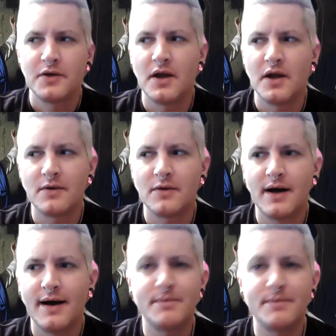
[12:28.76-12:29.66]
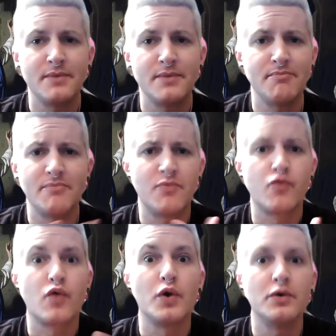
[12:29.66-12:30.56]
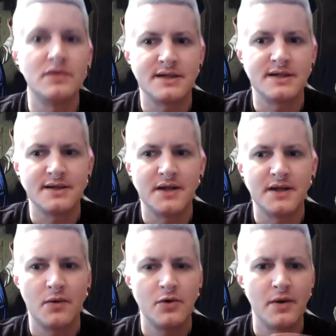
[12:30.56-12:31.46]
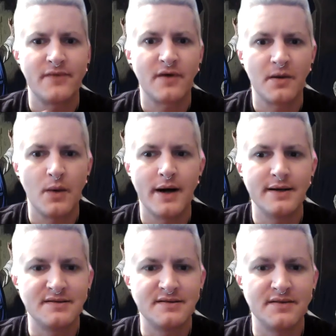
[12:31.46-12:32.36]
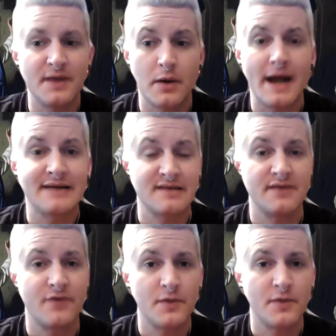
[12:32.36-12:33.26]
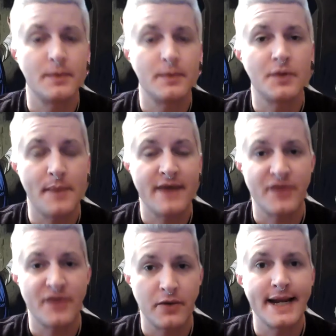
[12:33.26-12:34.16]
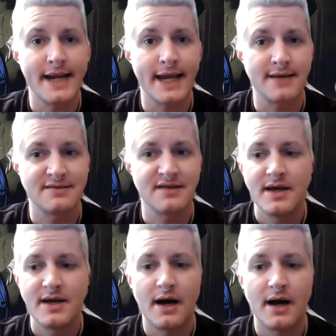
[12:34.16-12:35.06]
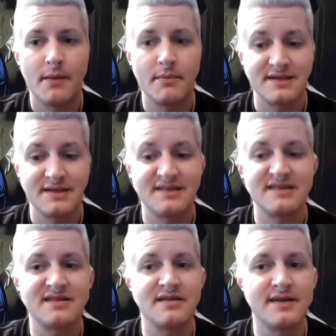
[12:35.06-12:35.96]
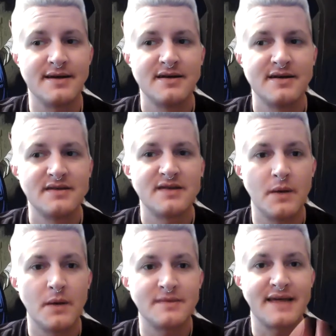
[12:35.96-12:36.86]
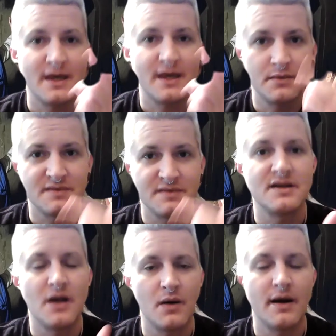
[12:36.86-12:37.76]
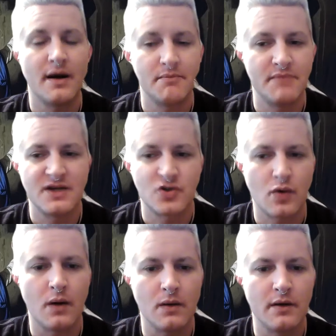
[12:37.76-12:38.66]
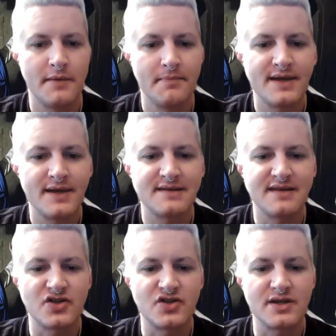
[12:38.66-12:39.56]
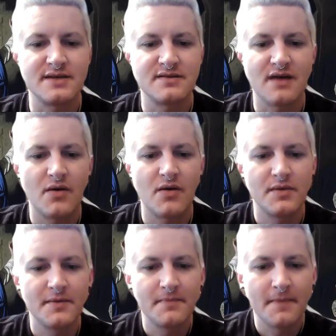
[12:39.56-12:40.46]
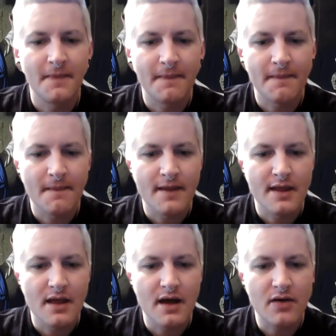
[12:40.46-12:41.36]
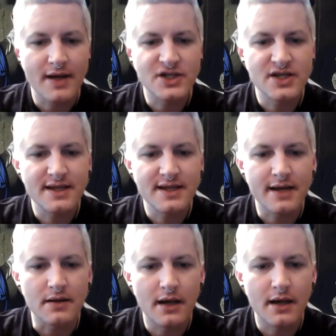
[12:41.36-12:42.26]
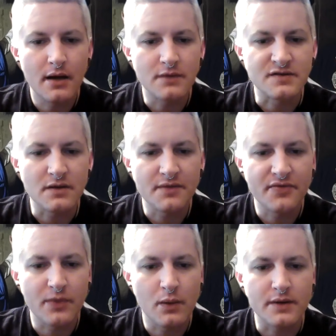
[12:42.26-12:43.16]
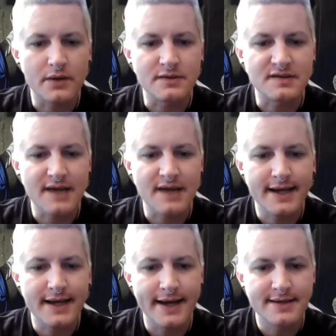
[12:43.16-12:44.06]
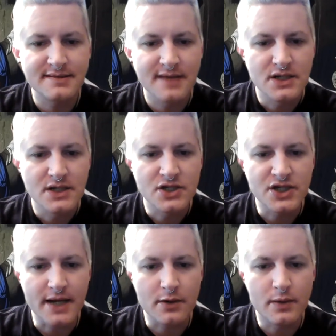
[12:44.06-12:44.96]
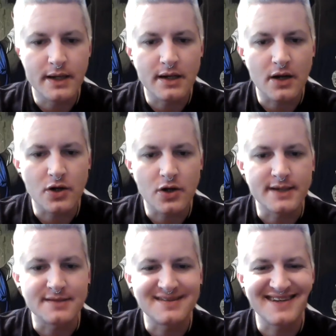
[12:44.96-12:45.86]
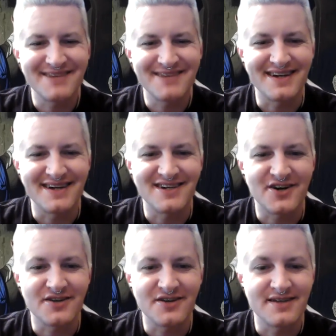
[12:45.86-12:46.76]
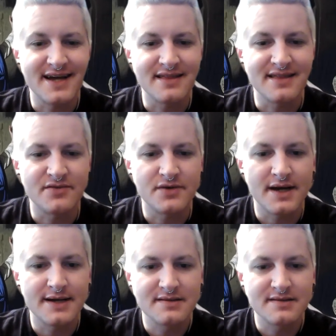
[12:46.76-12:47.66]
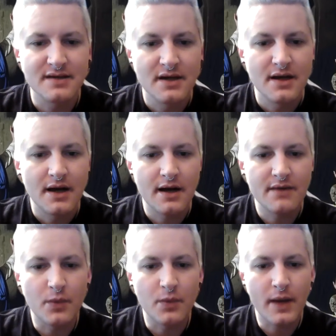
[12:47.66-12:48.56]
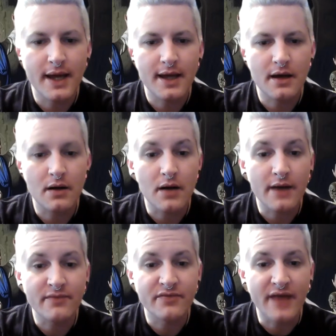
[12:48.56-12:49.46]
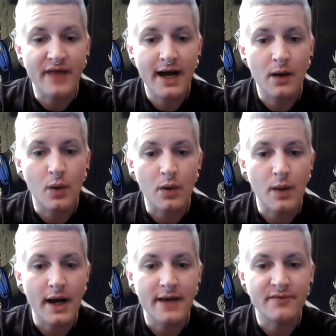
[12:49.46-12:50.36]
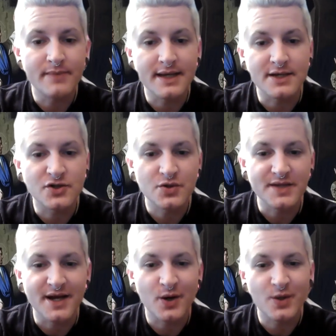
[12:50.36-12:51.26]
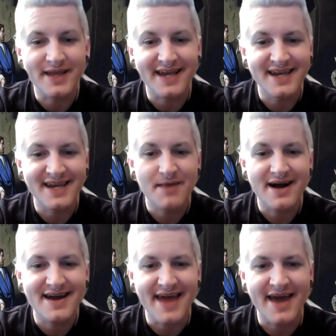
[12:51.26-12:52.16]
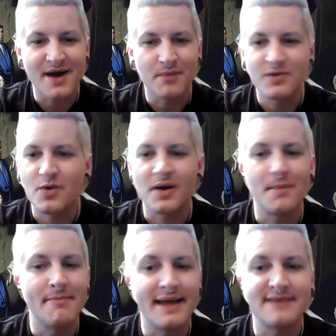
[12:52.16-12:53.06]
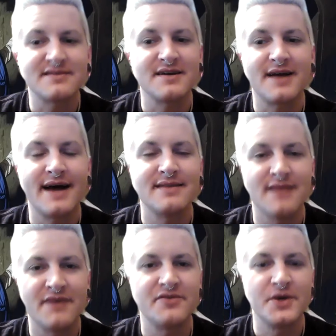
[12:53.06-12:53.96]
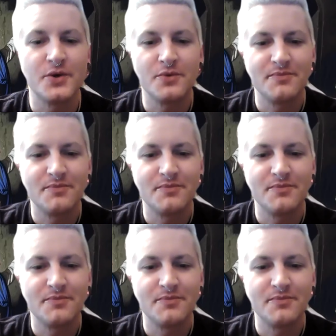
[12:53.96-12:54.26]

you know, uh, be rude to, you know, whoever it was. And they were asking for other people to pay for their readings um, consistently. So it was like it was, you know, uh, a troll essentially. So, all right, Sheila Nagel, hello, Soul of Thorns. Hi, guys. Shadow Quinn Ernest. Hi, my darling. I love you guys of the way or of the how or why of me, truly a holy enigma I am. You are amazing. I love you.